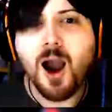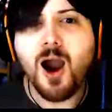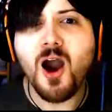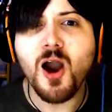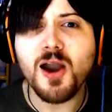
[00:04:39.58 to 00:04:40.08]

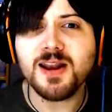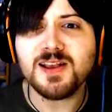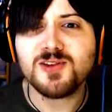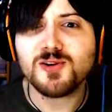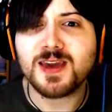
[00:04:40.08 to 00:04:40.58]
How
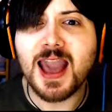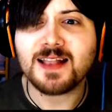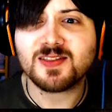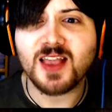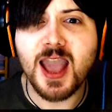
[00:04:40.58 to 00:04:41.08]
did you get
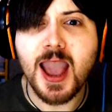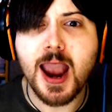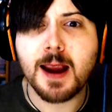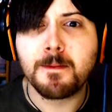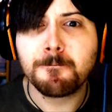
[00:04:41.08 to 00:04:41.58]
there?